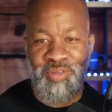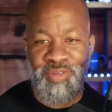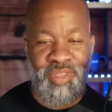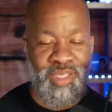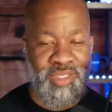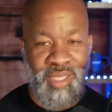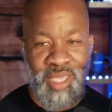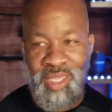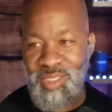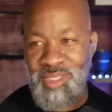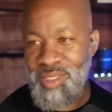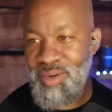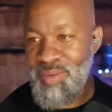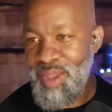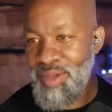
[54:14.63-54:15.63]
15
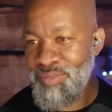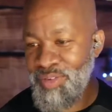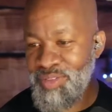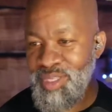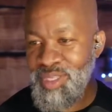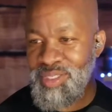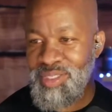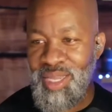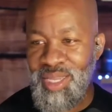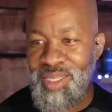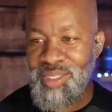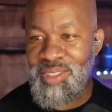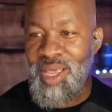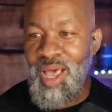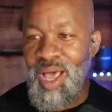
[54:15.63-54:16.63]
seconds. All right, 15
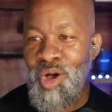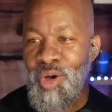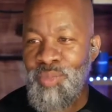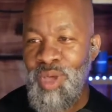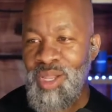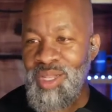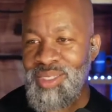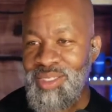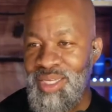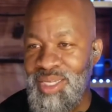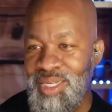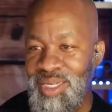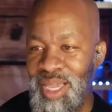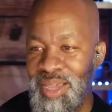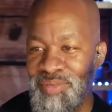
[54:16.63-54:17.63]
seconds. I hope y'all are
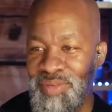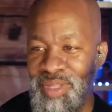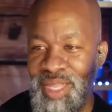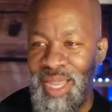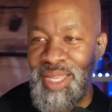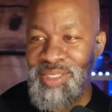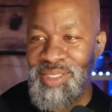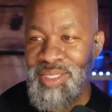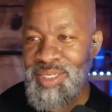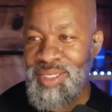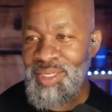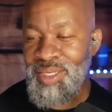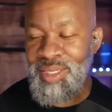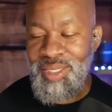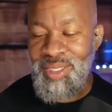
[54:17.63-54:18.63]
seeing David
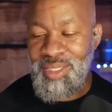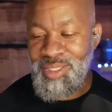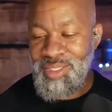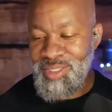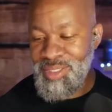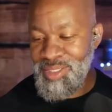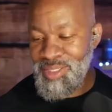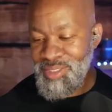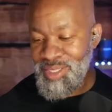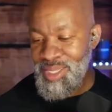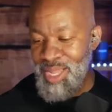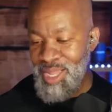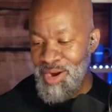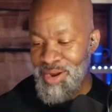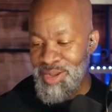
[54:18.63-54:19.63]
dancing. This is
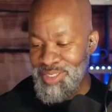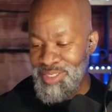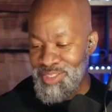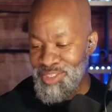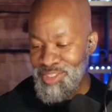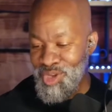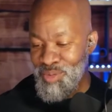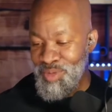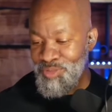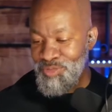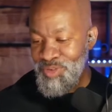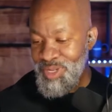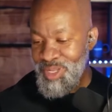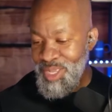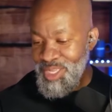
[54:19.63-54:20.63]
hilarious. This is so much
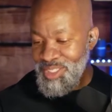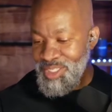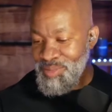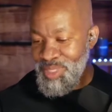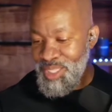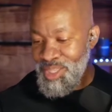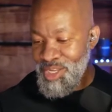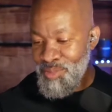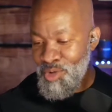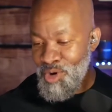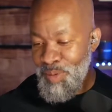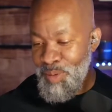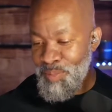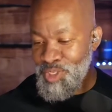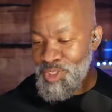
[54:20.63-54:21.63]
fun. Seems like there are
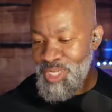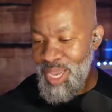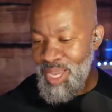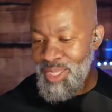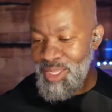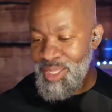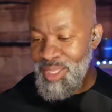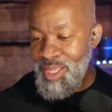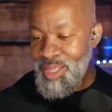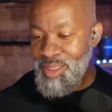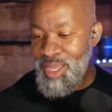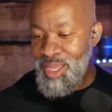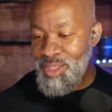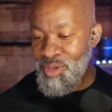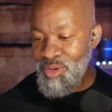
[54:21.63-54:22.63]
more people chatting
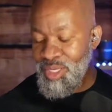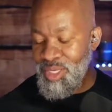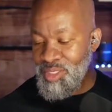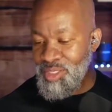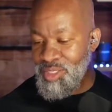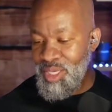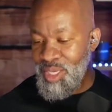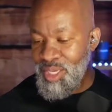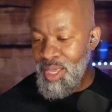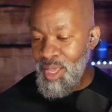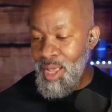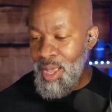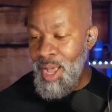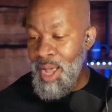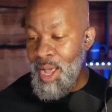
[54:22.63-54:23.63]
than you can see.